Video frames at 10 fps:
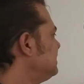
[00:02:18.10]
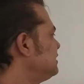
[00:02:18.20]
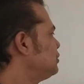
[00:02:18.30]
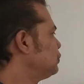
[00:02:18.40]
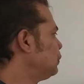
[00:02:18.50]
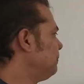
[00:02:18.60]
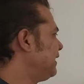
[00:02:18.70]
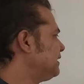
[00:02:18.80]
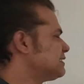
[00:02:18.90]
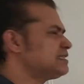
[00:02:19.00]
the 2
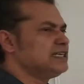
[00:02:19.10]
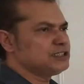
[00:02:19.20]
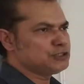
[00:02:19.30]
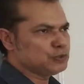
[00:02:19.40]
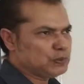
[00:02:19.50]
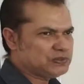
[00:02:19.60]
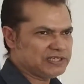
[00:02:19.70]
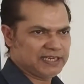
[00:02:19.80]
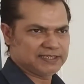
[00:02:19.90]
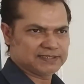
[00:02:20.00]
means 2
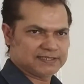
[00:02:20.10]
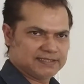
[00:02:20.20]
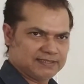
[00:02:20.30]
things.